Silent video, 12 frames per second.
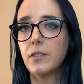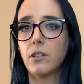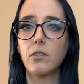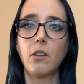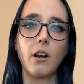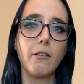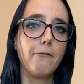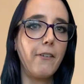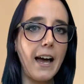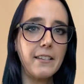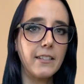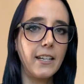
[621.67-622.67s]
there's a lot of
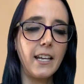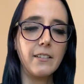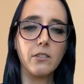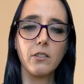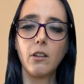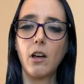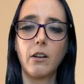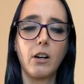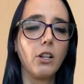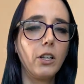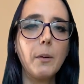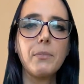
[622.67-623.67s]
fastenings, there's a lot of
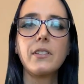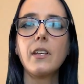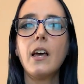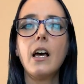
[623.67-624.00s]
clips,